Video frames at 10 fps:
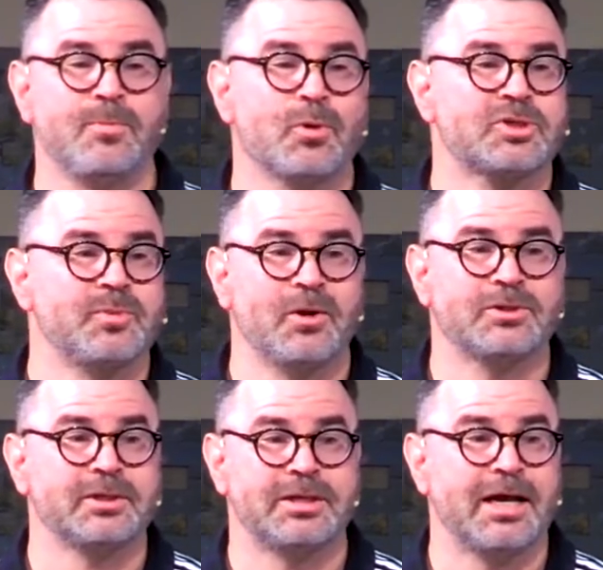any more
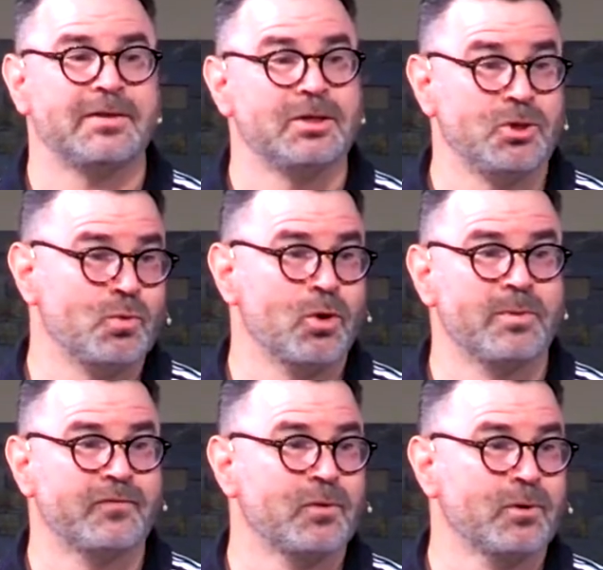spiritually dead than you
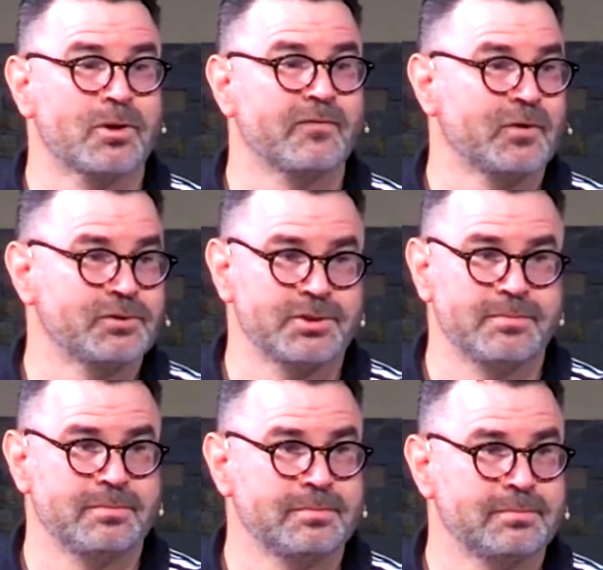were before your
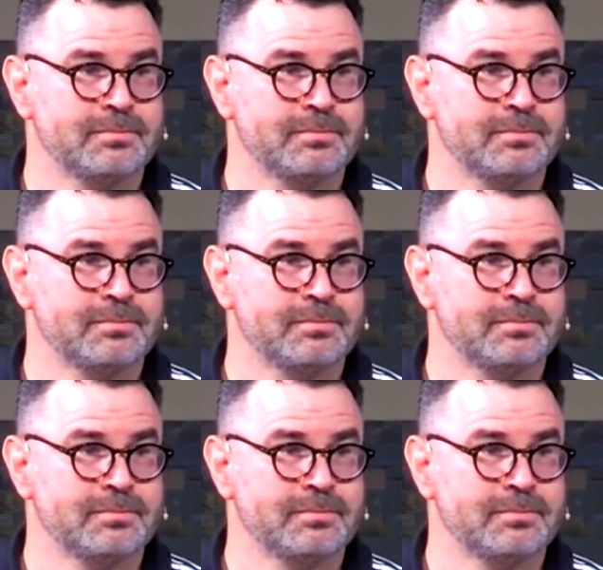conversion?